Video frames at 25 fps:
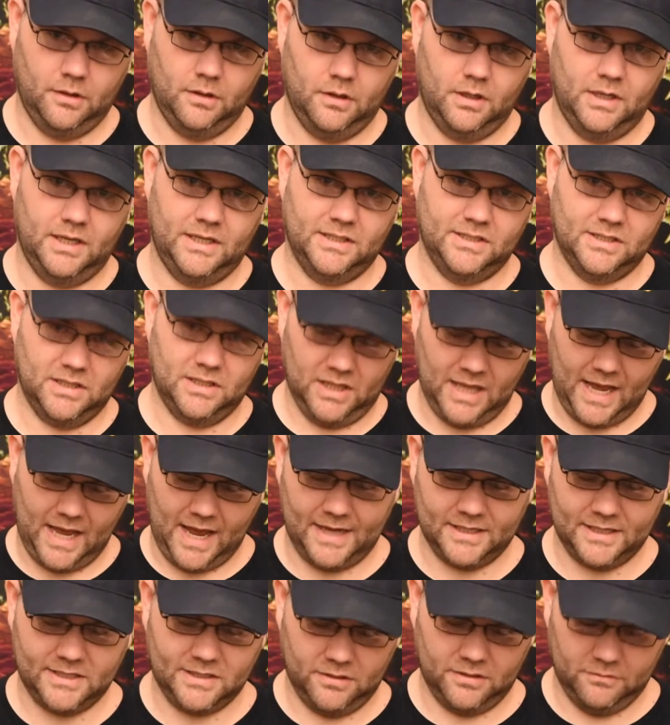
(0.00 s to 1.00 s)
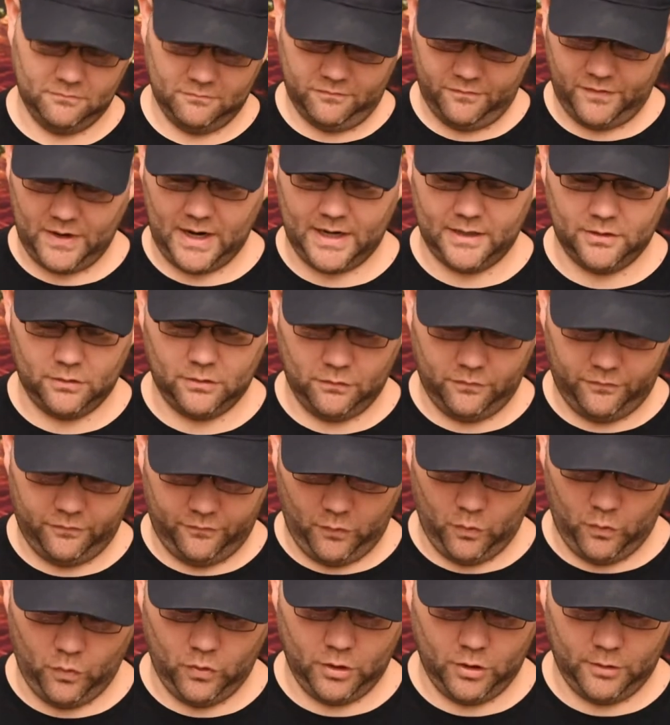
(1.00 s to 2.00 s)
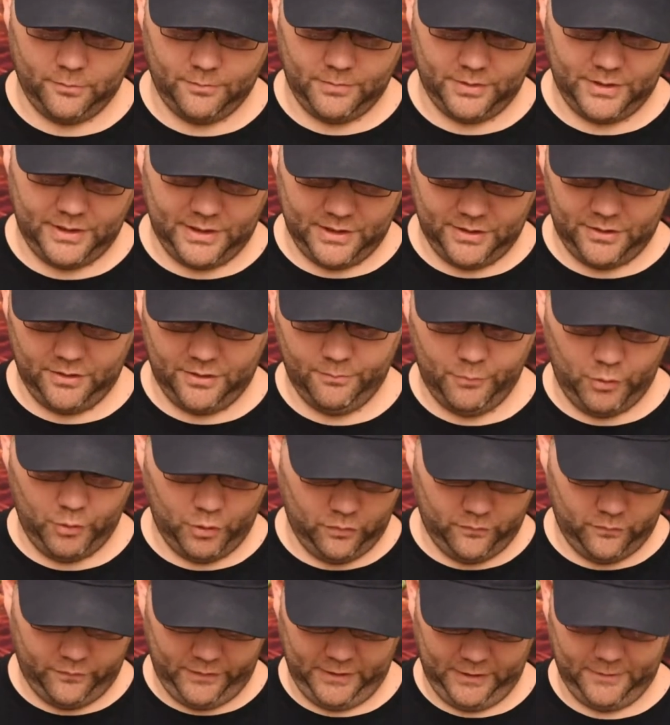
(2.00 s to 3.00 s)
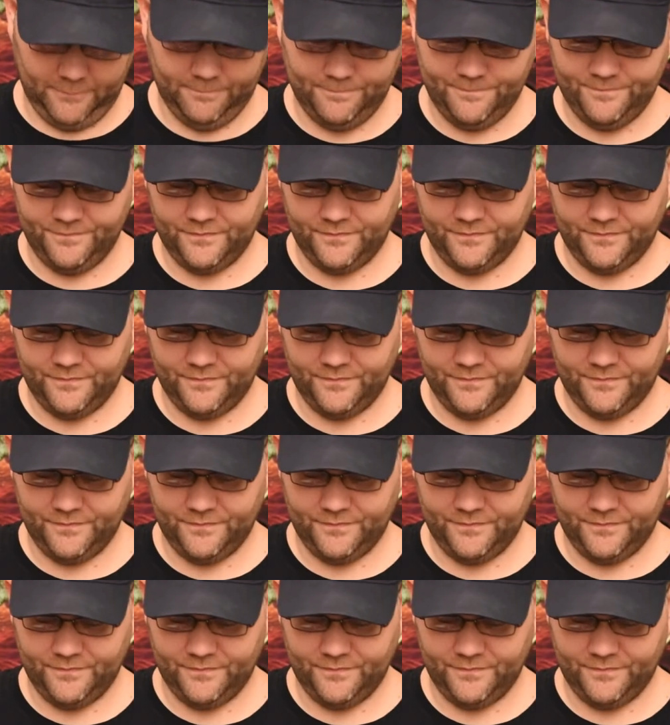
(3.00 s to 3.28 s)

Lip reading: his last and final form in the movie.